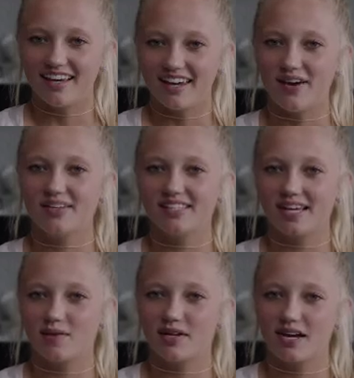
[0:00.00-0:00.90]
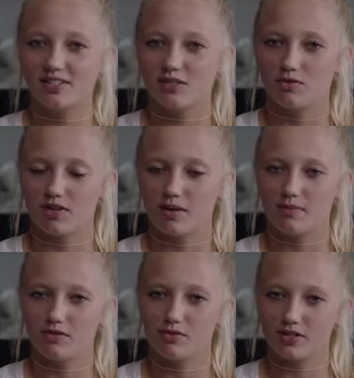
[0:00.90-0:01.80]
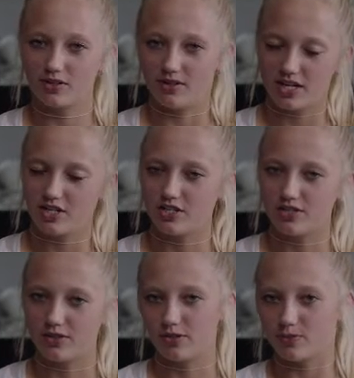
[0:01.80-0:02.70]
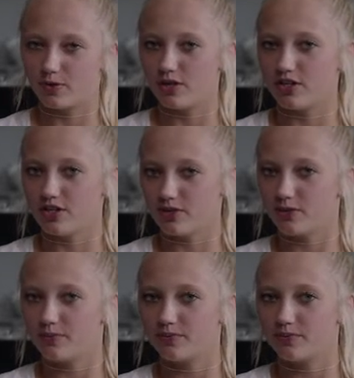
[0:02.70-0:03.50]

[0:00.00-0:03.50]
Now it's time to ask your family for donations to support you.